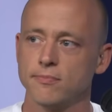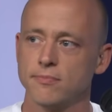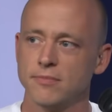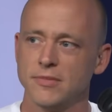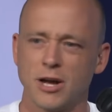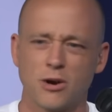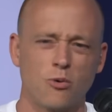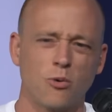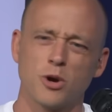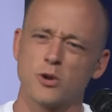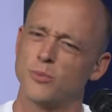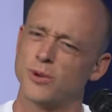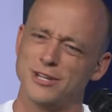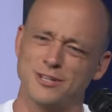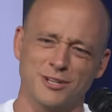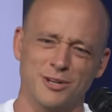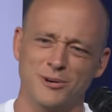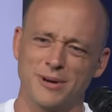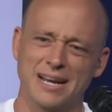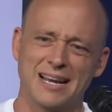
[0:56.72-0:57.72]
Like, what are we
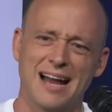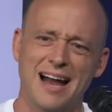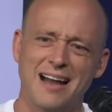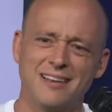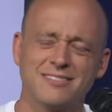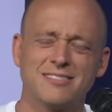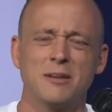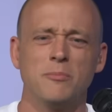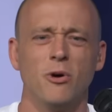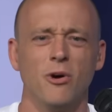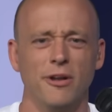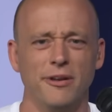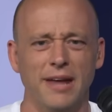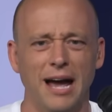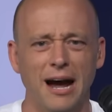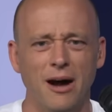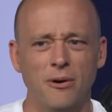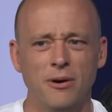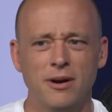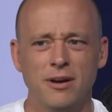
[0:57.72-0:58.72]
doing, guys? Come on
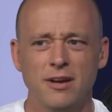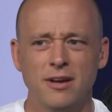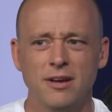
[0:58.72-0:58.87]
now